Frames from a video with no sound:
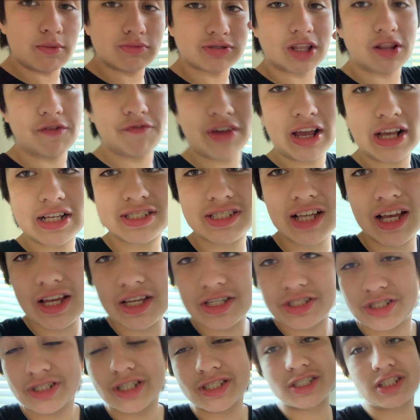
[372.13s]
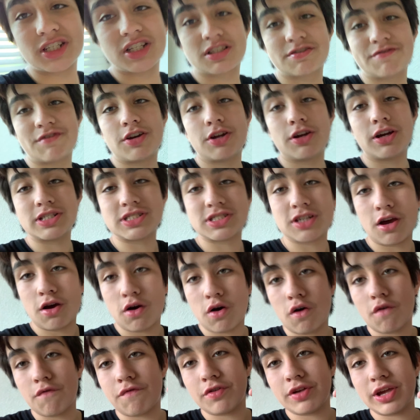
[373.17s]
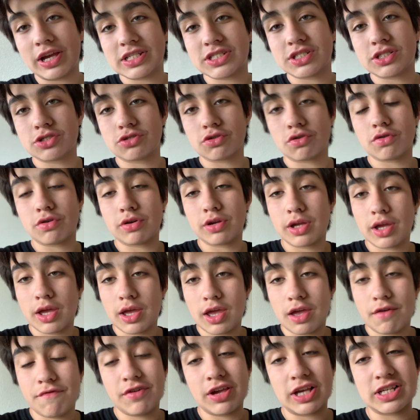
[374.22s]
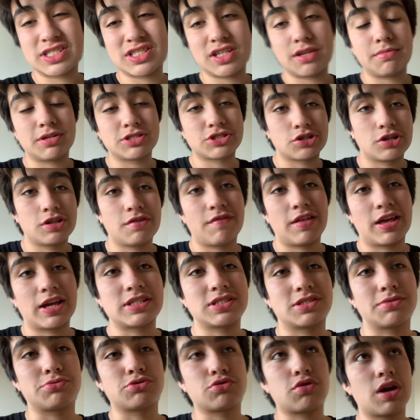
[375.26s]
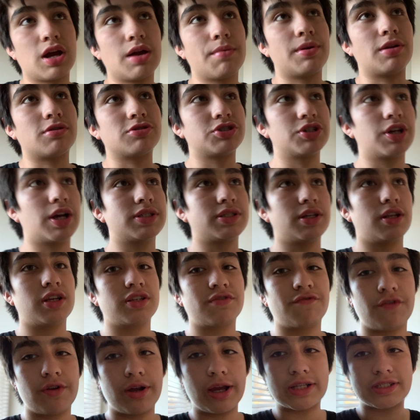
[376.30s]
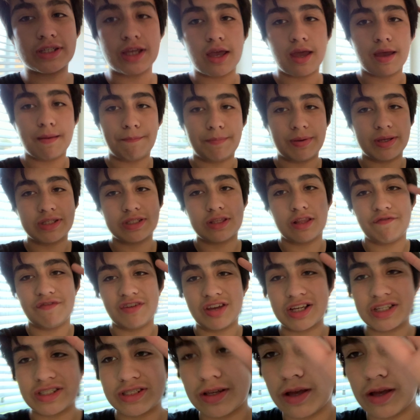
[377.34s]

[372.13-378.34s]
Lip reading: I love you guys. See you guys in the next video, guys. Hopefully you guys enjoy. If you guys did, make sure to like and subscribe. And I'll see you guys in the next video, guys. And peace. Love you guys.